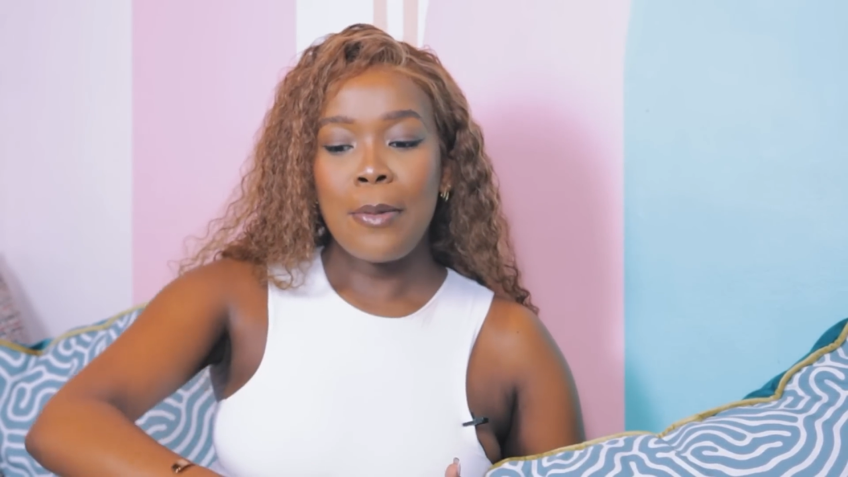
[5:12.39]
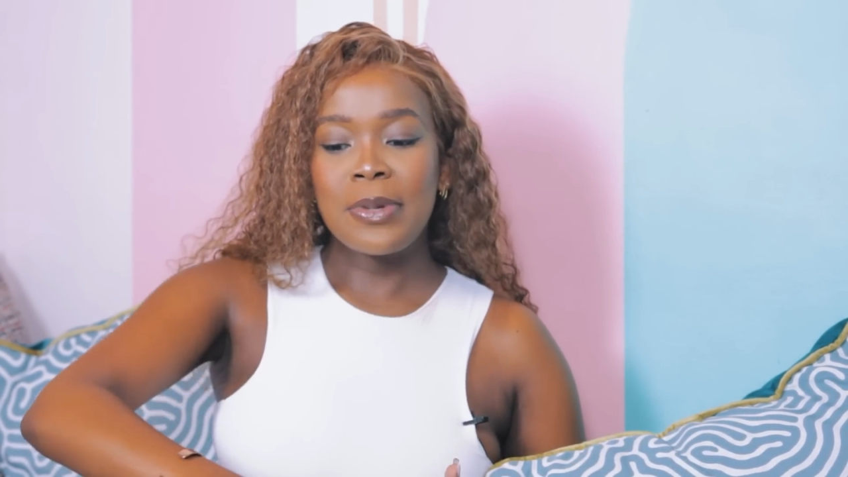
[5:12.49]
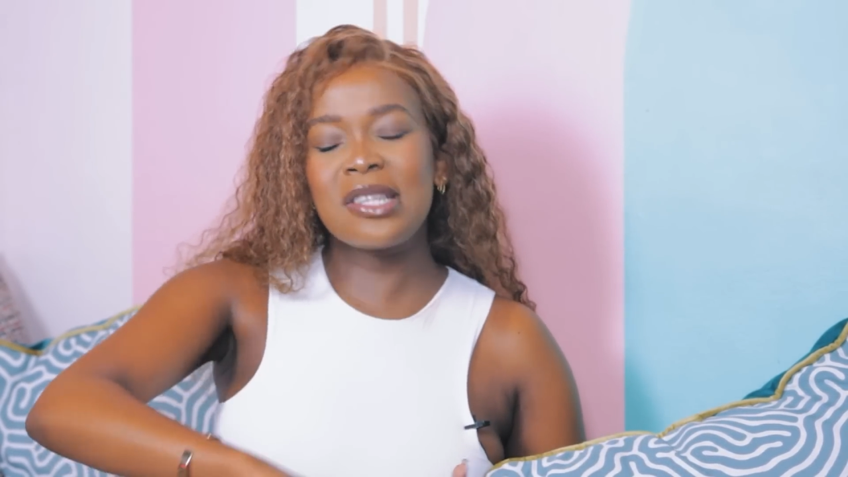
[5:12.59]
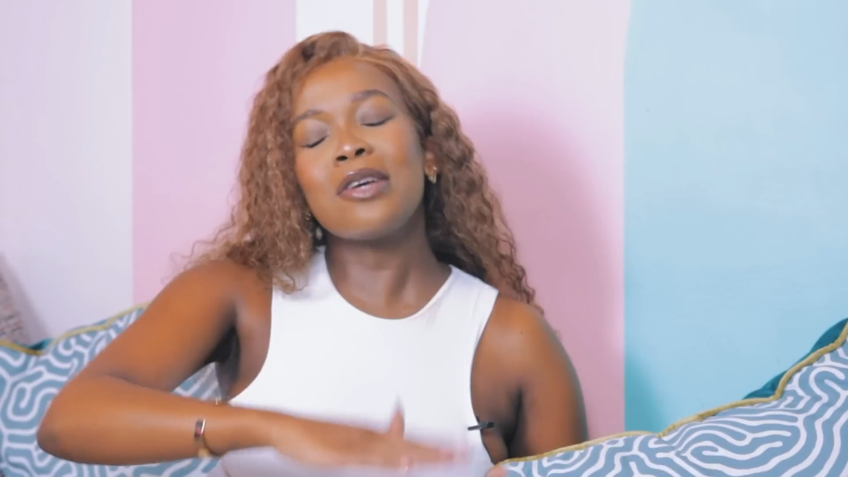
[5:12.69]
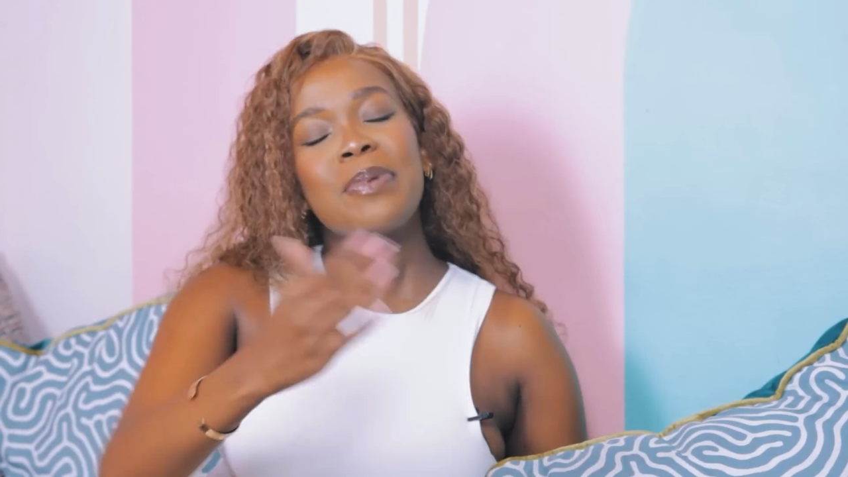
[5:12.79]

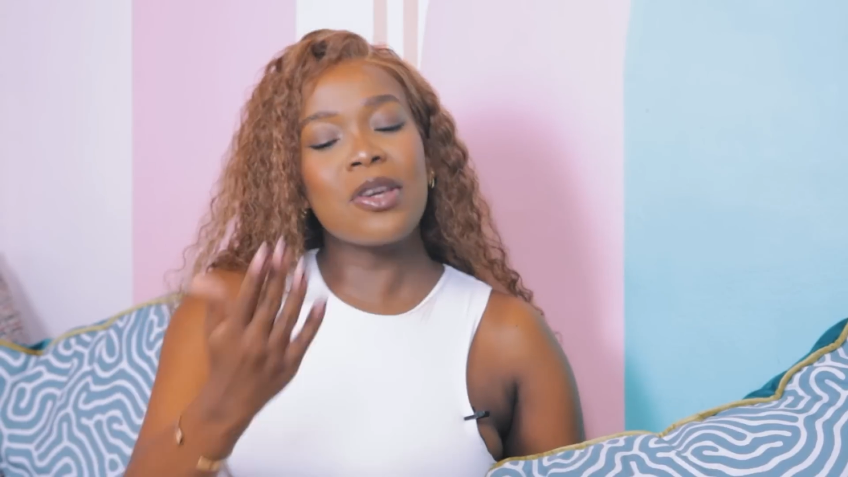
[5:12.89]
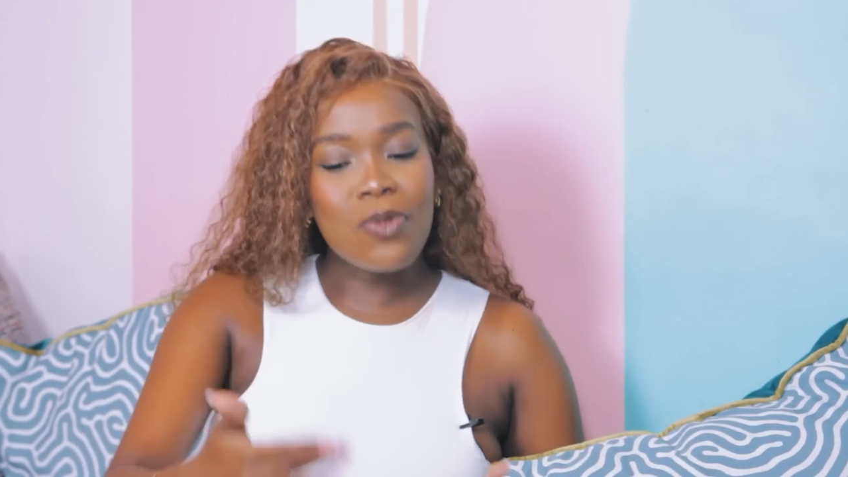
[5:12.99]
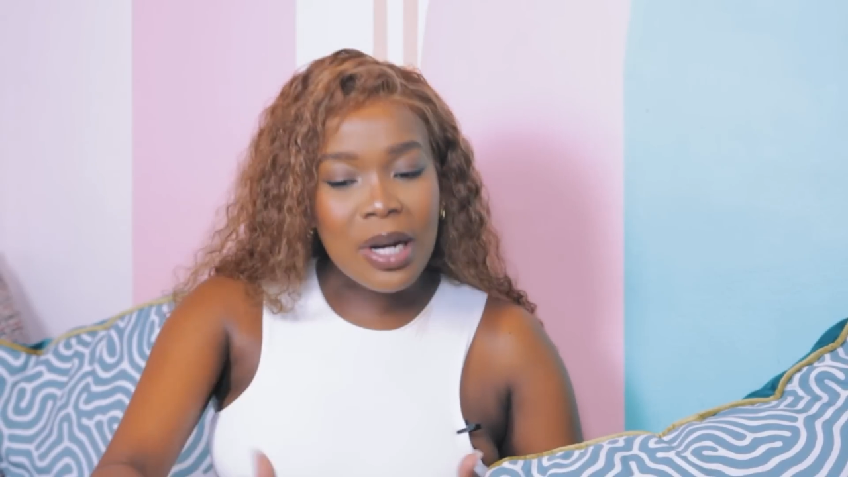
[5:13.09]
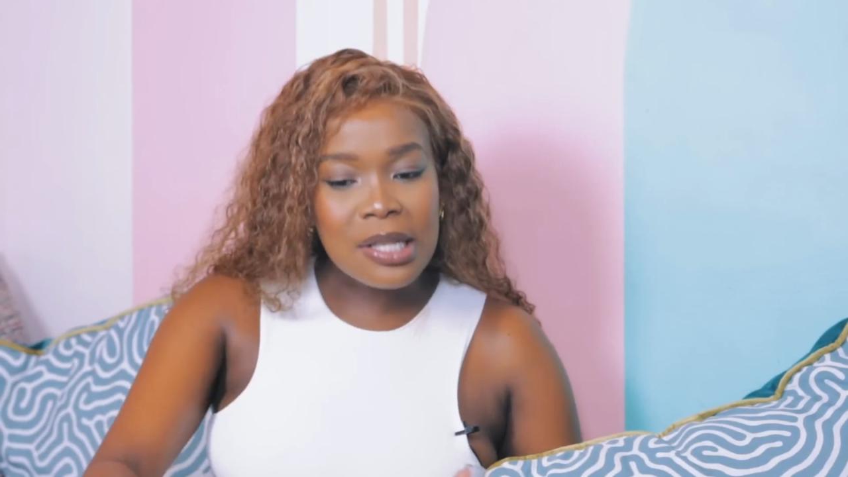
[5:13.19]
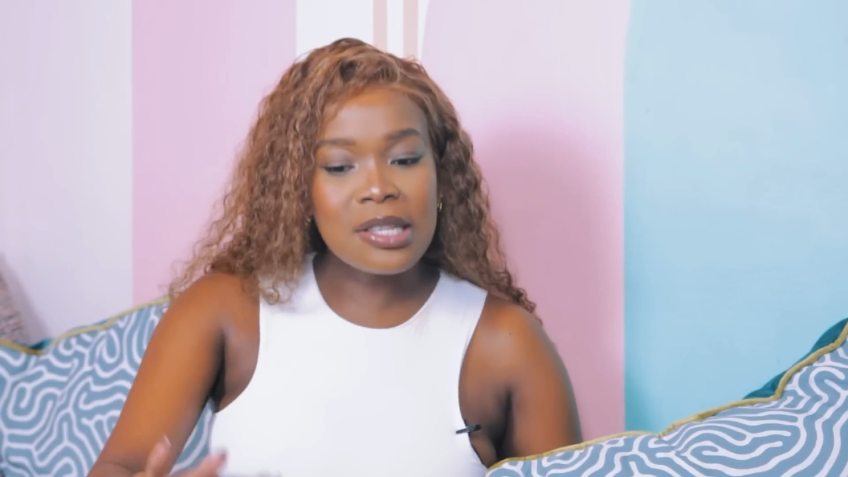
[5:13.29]
still being
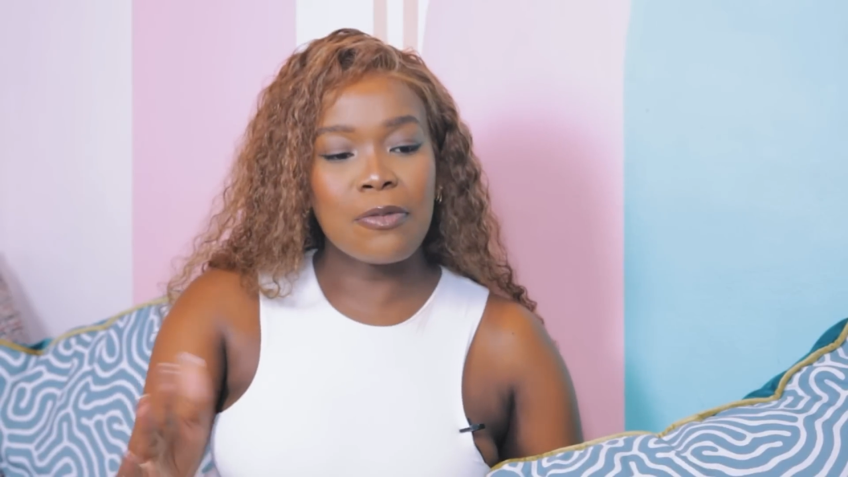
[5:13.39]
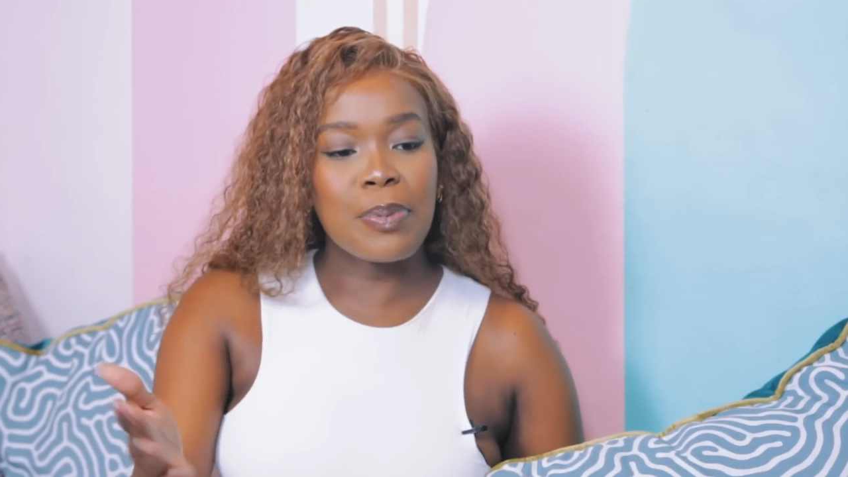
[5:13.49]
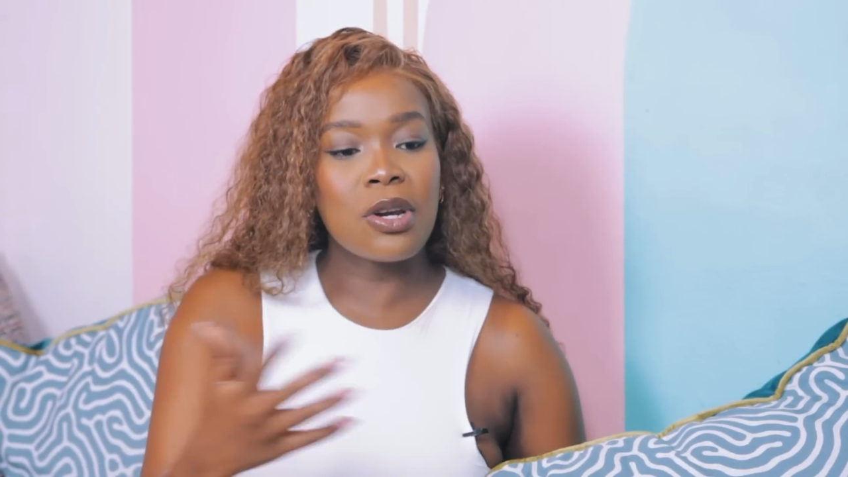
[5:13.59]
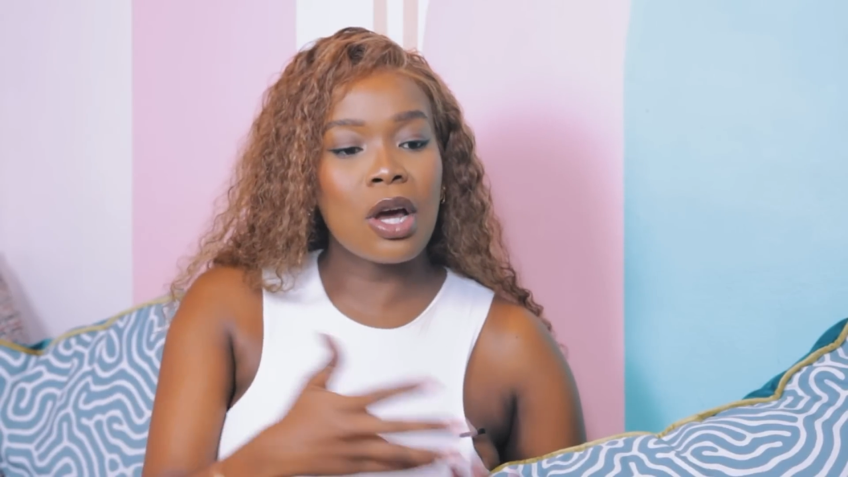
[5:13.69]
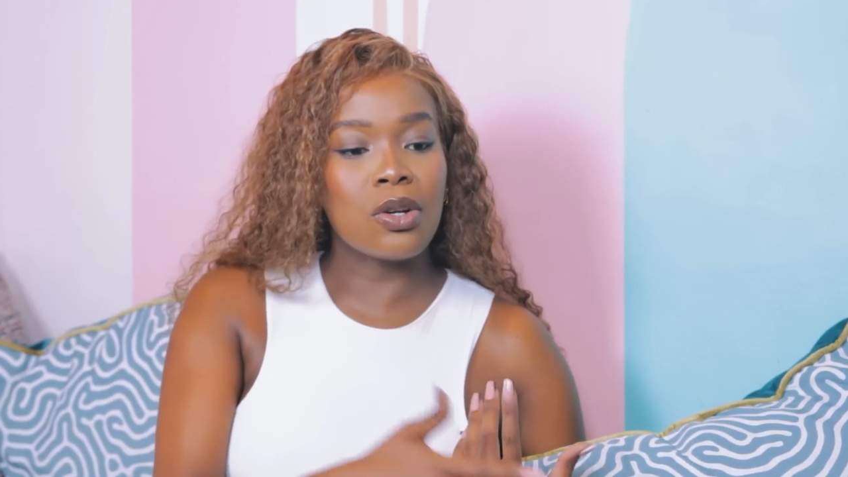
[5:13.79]
relative
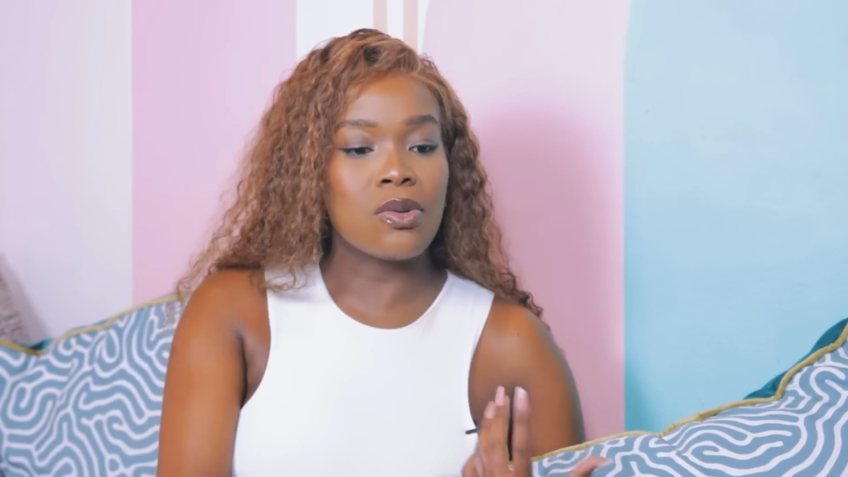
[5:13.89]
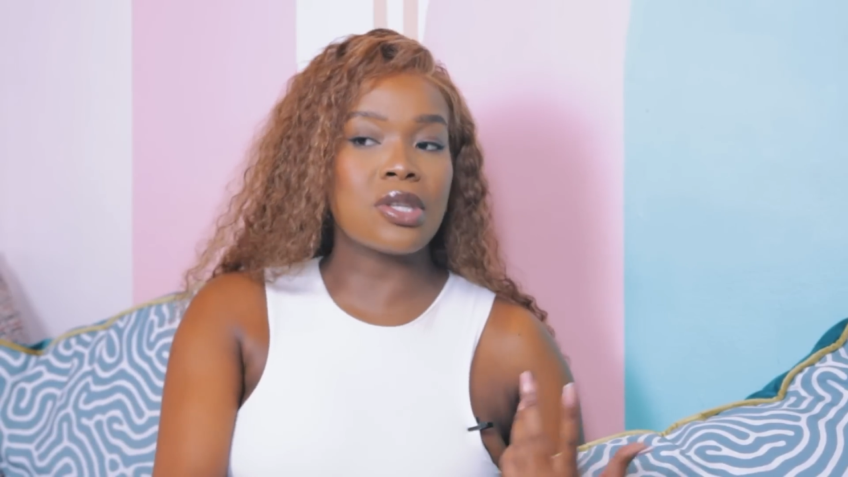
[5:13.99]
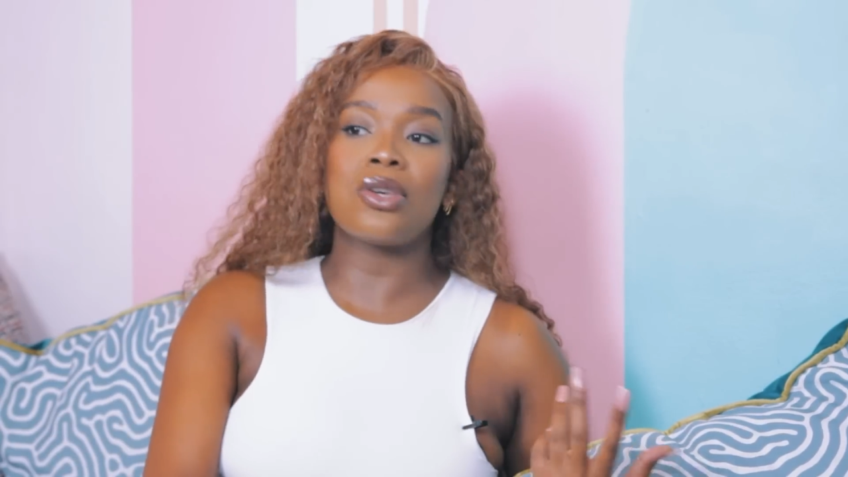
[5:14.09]
but not losing